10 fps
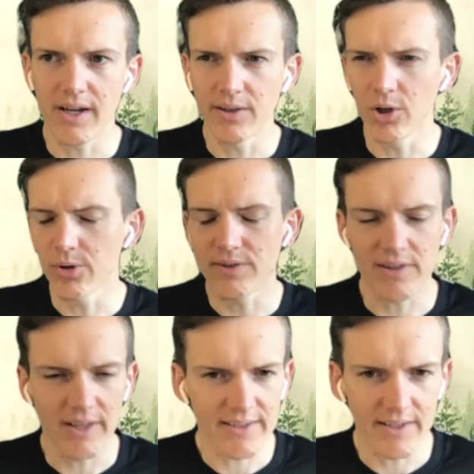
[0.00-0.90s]
Lawrence
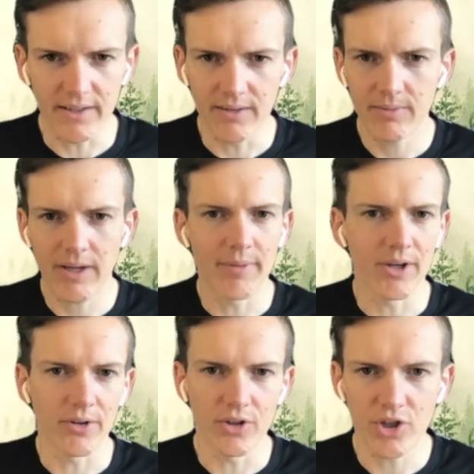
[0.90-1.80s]
Lessig coming
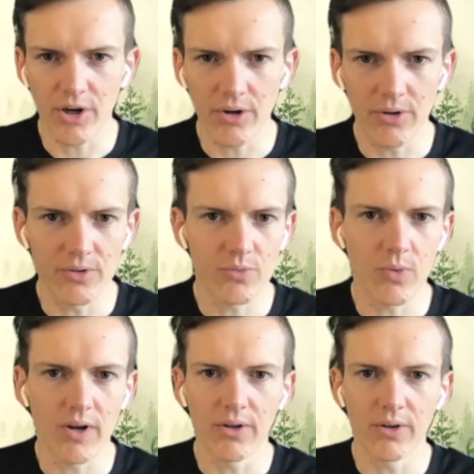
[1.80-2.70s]
on the show as
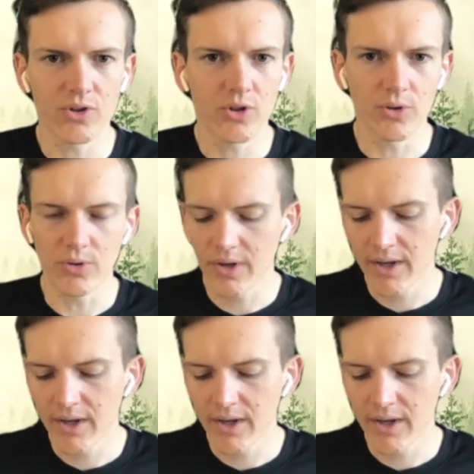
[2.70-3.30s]
well to